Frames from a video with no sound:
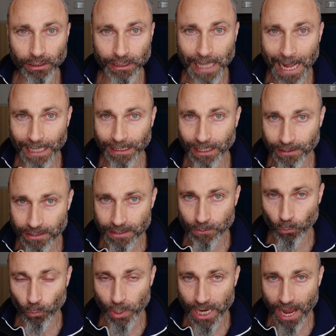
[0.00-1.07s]
data
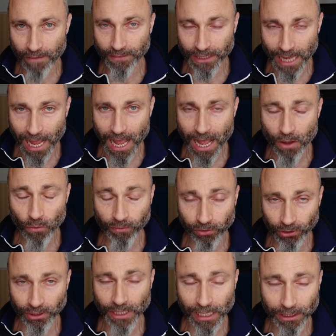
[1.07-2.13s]
we have now,
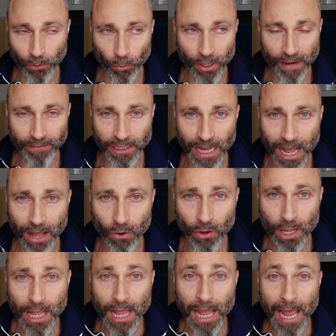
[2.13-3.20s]
for the data we have now,